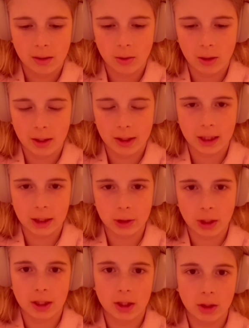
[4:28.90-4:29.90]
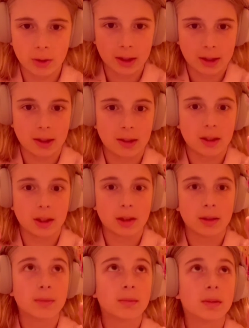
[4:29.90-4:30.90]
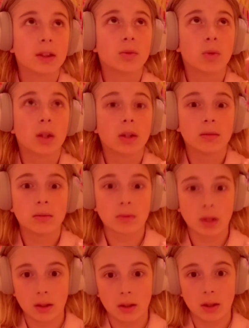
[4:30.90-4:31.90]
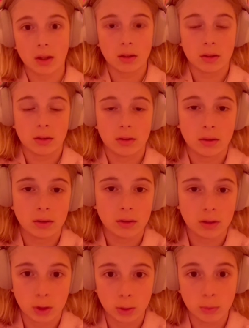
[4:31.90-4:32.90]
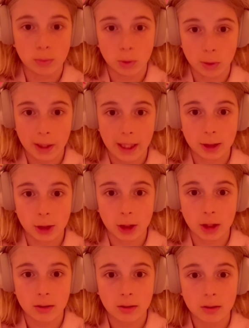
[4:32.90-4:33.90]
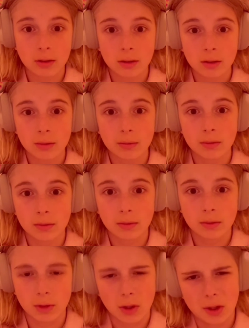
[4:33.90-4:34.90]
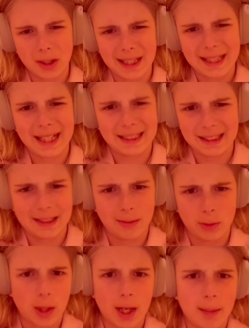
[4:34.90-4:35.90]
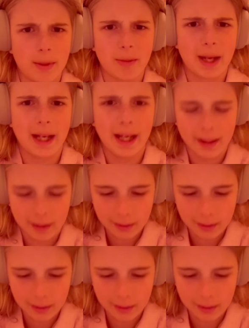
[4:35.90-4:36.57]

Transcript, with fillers: Or at least I try to. It's this this one right there. You, you guessed it. No, you didn't guess it. It was right above my head.